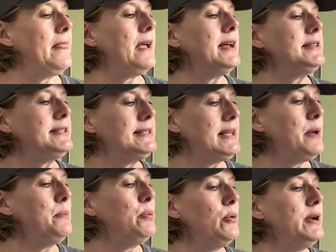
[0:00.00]
At
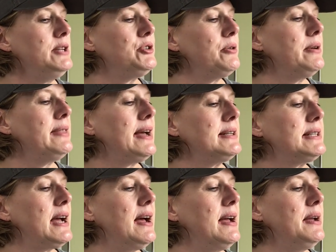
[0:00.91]
some point during that
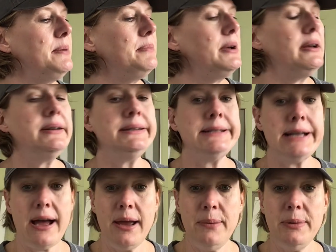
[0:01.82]
time, a
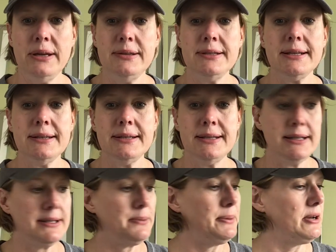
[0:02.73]
diamond
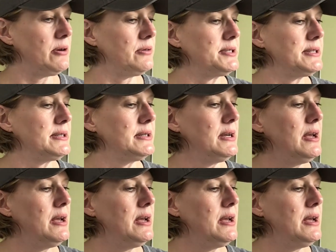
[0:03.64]
disappears.